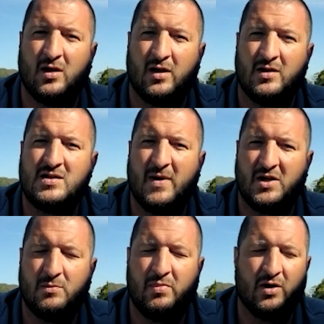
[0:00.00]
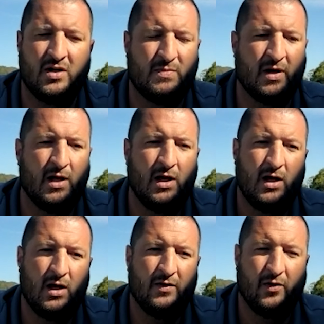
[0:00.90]
inspection periods. But
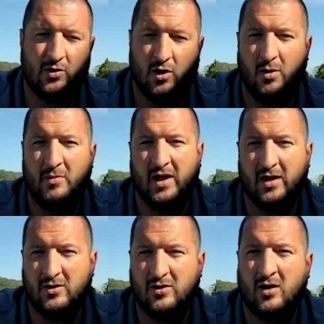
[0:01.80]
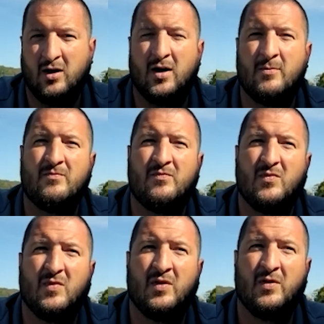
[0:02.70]
they'll call me.
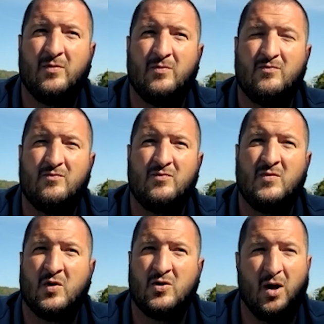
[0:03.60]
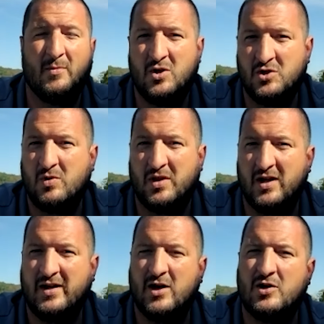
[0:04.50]
They'll call me usually within
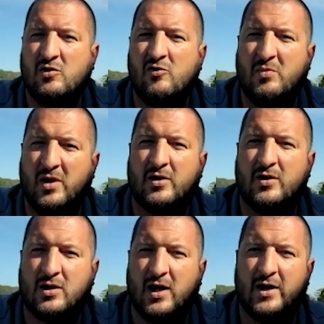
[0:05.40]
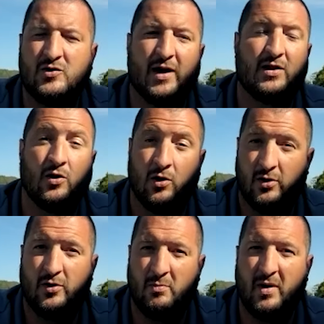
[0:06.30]
a day or two of being under contract. The
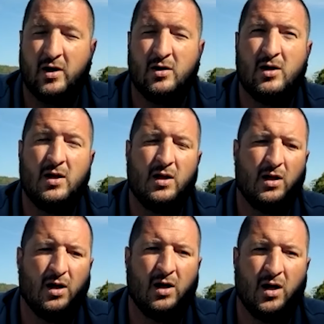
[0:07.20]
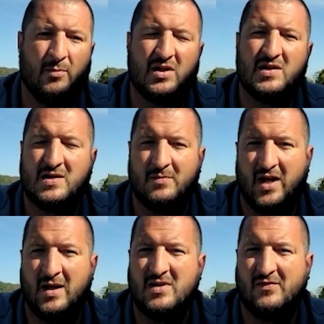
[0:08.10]
earlier the better, because
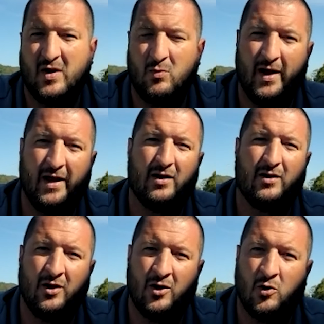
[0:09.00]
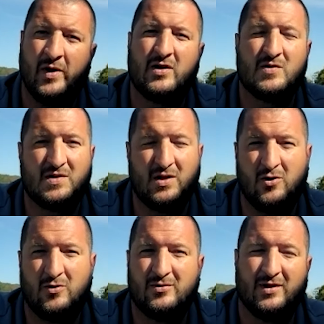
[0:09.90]
sometimes if they wait, a week or
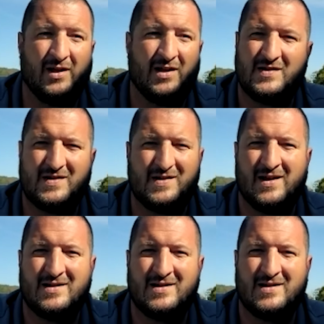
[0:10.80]
so, it's